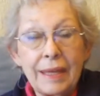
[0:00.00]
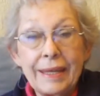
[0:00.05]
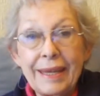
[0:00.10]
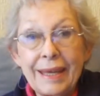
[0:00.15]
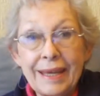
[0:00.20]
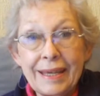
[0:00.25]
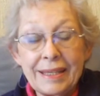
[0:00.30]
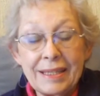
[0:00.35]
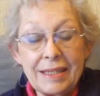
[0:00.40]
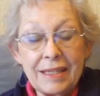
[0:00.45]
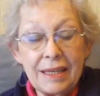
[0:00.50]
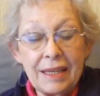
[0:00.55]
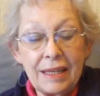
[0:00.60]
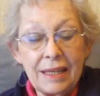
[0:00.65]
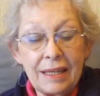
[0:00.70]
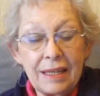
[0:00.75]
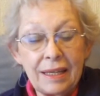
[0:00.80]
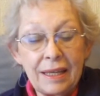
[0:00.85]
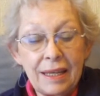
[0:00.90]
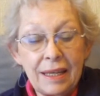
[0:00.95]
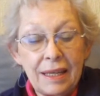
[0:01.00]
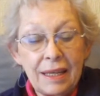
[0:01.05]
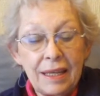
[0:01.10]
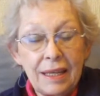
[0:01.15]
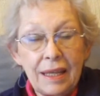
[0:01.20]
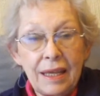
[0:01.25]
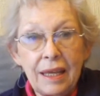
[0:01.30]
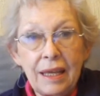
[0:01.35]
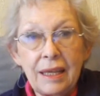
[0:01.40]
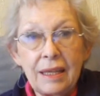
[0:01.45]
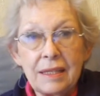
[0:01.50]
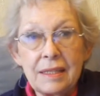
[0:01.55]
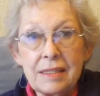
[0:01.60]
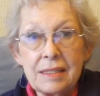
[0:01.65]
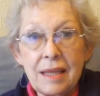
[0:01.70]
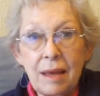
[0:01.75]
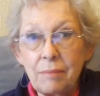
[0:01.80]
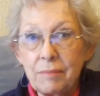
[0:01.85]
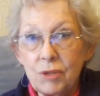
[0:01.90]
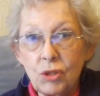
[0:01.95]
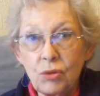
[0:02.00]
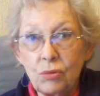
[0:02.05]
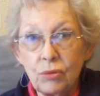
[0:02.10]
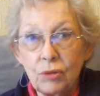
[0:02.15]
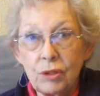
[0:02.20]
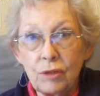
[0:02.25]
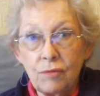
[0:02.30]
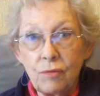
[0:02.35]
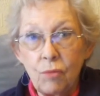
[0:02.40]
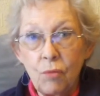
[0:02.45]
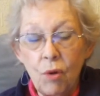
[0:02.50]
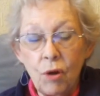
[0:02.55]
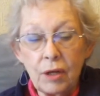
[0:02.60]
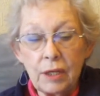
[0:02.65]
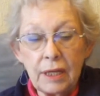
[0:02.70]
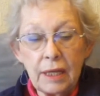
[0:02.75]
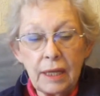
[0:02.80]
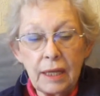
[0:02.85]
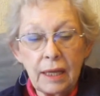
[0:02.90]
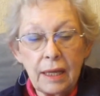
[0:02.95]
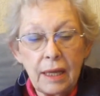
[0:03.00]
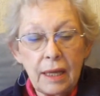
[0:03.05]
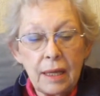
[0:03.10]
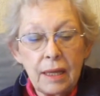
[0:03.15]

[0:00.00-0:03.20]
nicotine in some sort of wadding